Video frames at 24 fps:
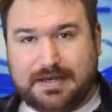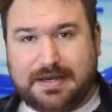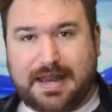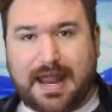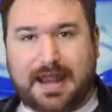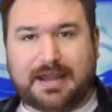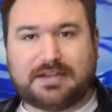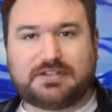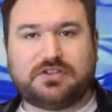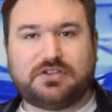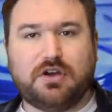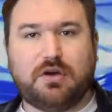
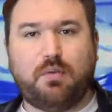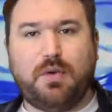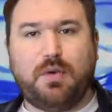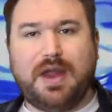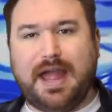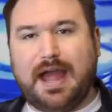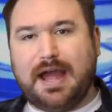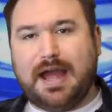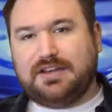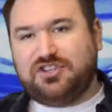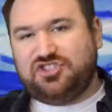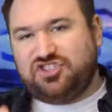Next up, we
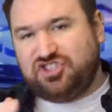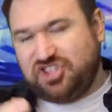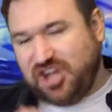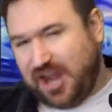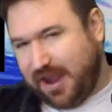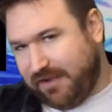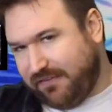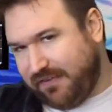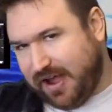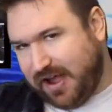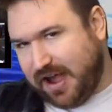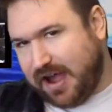had
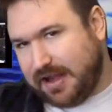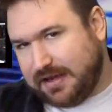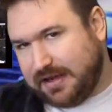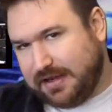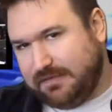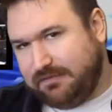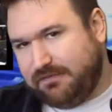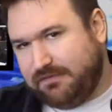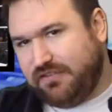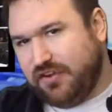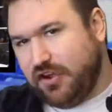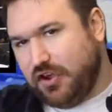Jeff
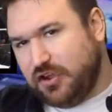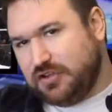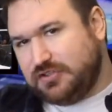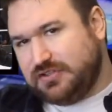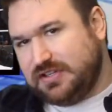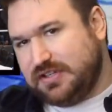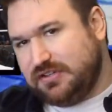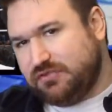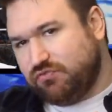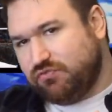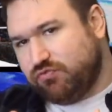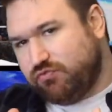Hardy
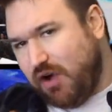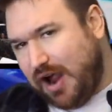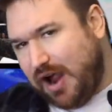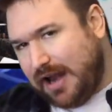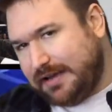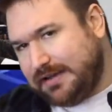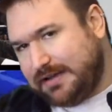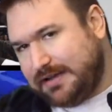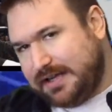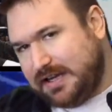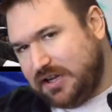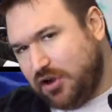versus
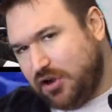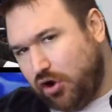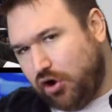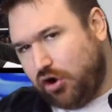Randy